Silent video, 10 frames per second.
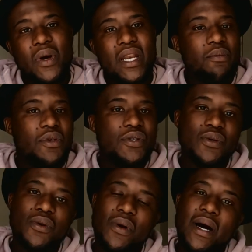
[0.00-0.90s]
where I'm used
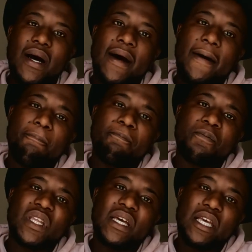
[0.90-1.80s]
to
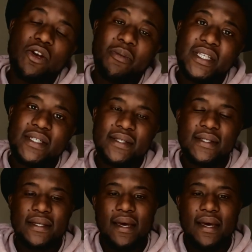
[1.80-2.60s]
kilometers.